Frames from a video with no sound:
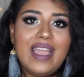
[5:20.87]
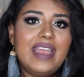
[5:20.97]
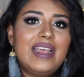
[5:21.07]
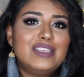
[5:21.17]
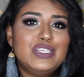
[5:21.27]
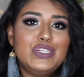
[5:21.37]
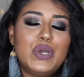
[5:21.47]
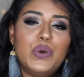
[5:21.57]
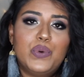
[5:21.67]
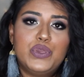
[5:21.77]
And as you
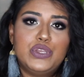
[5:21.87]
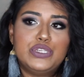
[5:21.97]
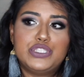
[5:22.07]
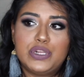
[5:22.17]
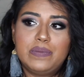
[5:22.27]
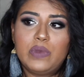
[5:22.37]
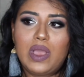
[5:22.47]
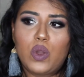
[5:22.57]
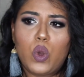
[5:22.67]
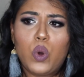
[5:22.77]
know, you shouldn't
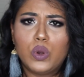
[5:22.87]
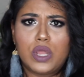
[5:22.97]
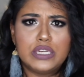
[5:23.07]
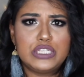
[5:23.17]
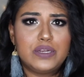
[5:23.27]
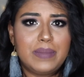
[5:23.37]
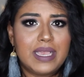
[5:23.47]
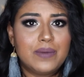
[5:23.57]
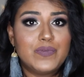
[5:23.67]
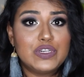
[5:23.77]
hold on to your
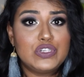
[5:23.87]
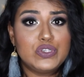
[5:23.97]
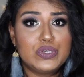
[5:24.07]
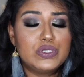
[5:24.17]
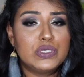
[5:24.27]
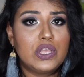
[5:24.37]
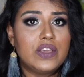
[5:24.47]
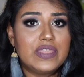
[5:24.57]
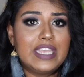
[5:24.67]
makeup for too long.